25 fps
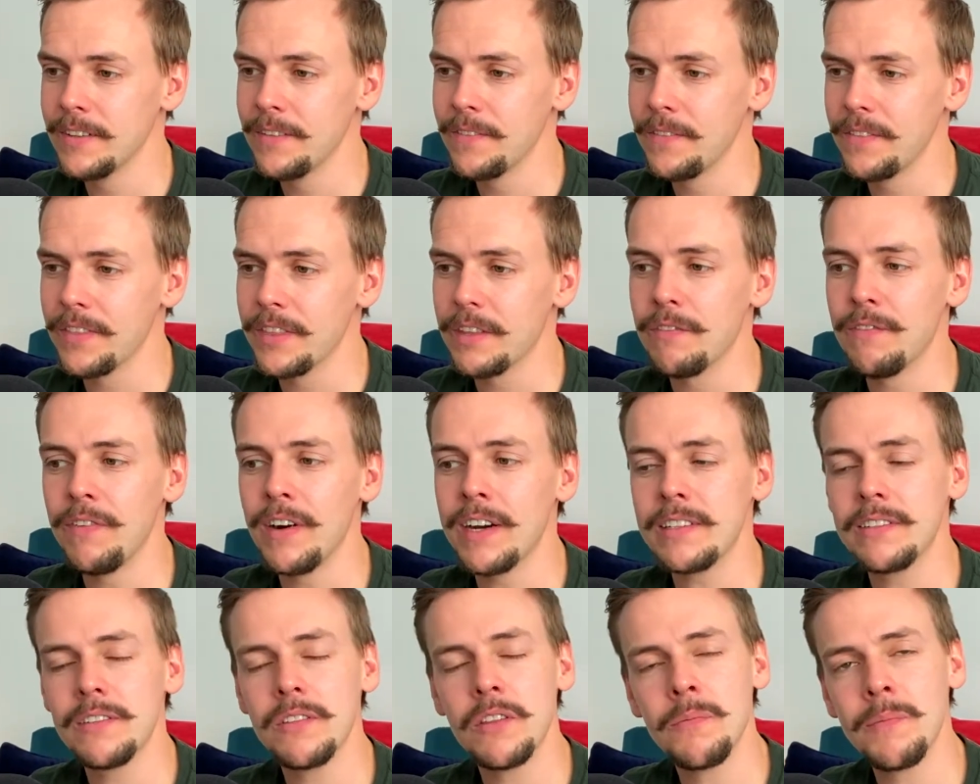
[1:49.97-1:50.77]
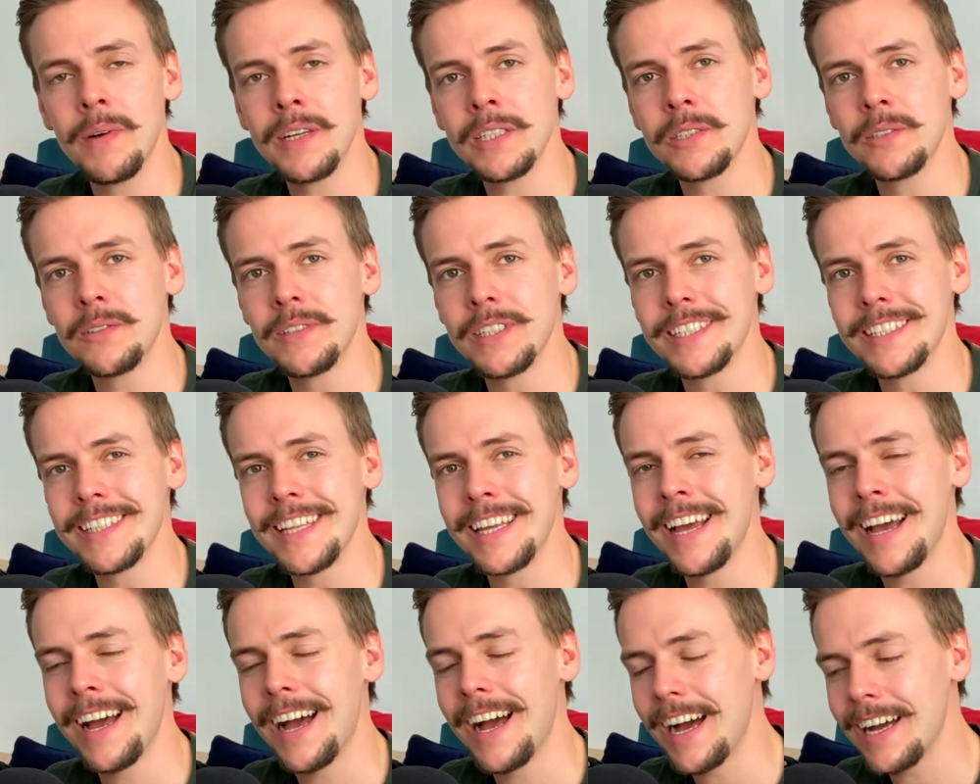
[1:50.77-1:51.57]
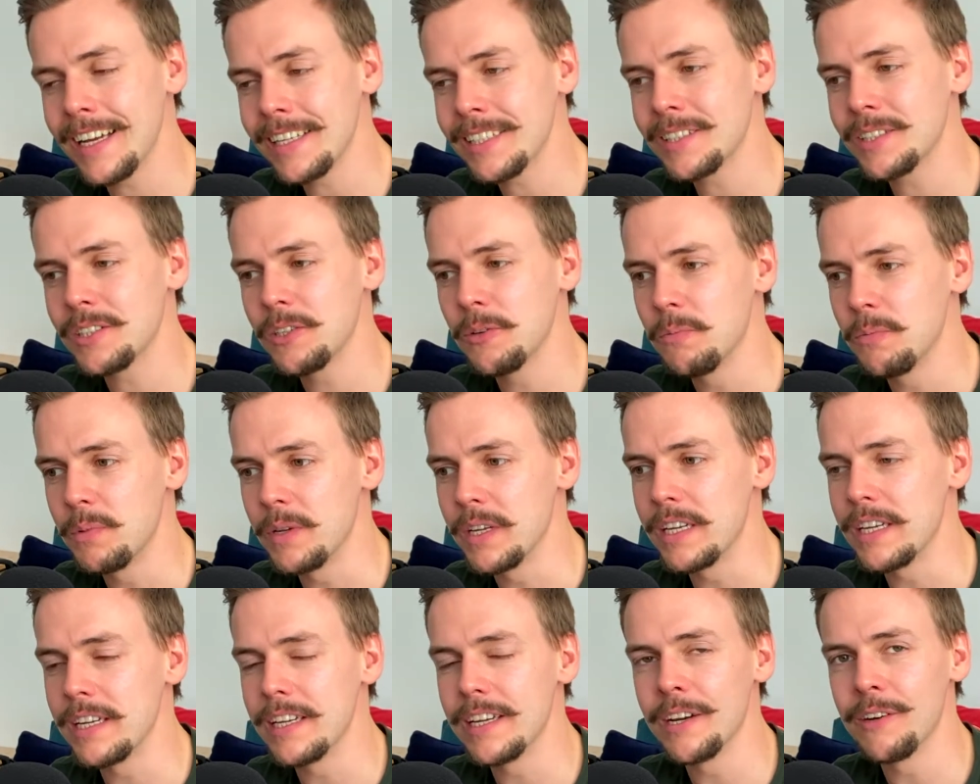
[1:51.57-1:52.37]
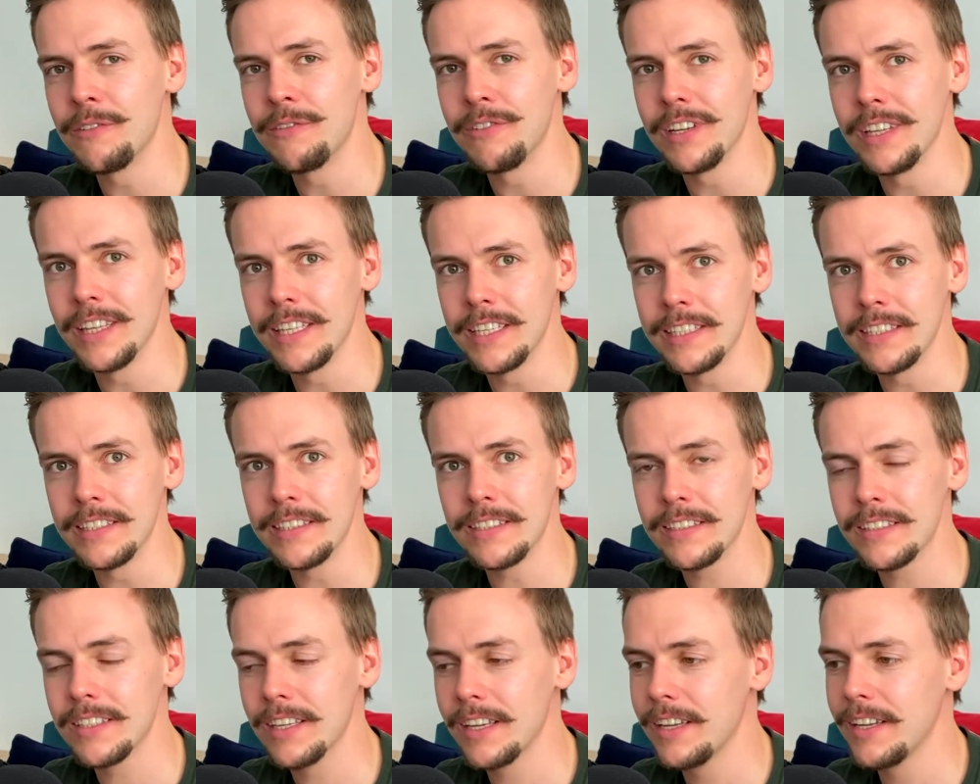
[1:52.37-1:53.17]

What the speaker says: The fact of the matter is there has to be a release.